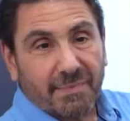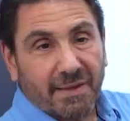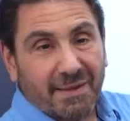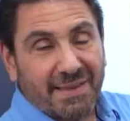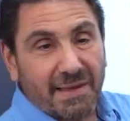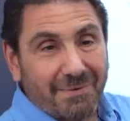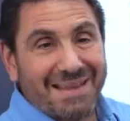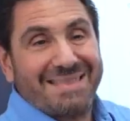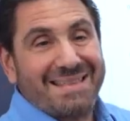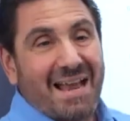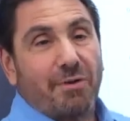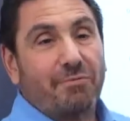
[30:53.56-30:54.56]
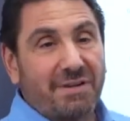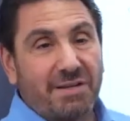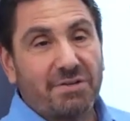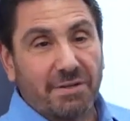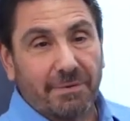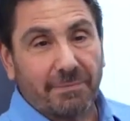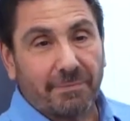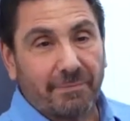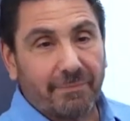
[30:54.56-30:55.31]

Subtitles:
Okay, they're in that region.